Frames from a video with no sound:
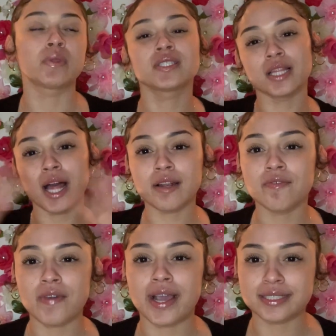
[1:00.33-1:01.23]
There's a lot
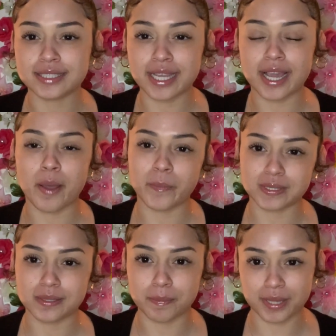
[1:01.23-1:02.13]
of factors that come
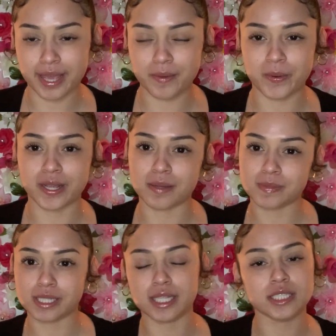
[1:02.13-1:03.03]
into play when it comes
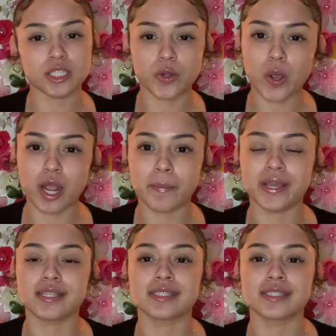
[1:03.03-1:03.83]
to leasing your own car because